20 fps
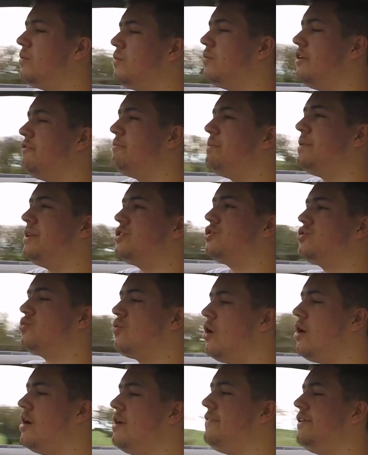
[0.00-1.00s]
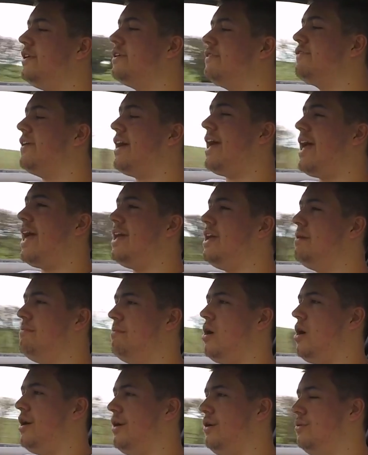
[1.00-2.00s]
We've been driving for 8
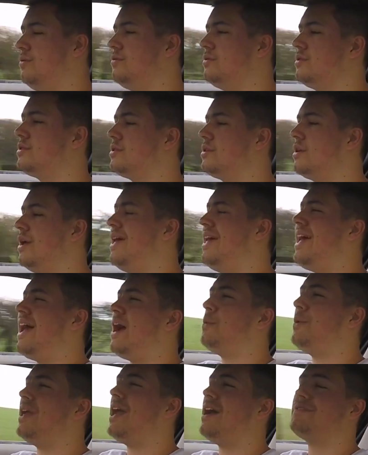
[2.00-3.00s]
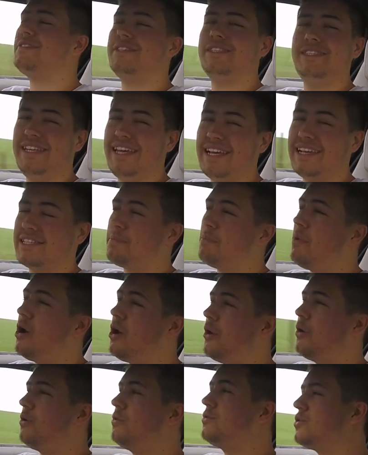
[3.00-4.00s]
miles and we have 6
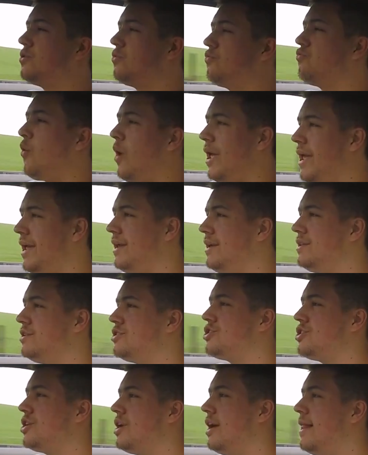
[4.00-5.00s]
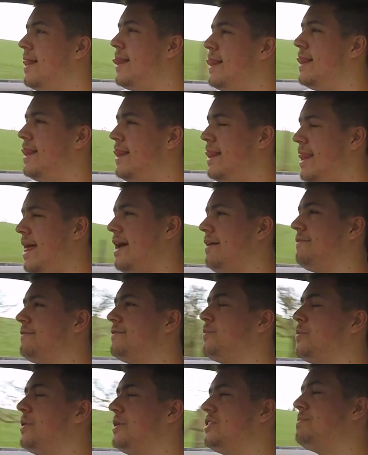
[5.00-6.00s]
miles range left,
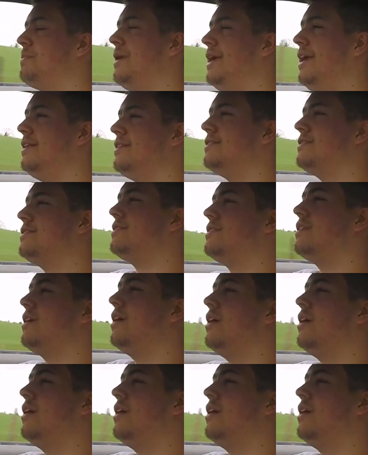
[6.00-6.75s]
which means,